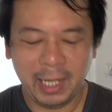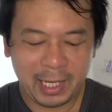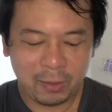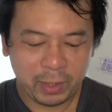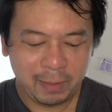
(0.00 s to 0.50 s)

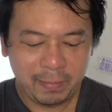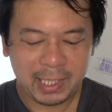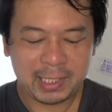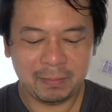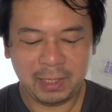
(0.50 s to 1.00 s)
And I want to
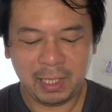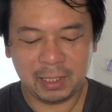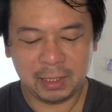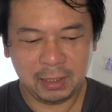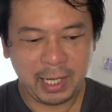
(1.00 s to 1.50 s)
make
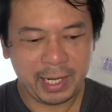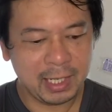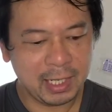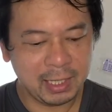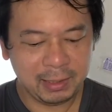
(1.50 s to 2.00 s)
something
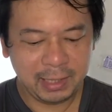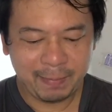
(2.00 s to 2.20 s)
that, uh,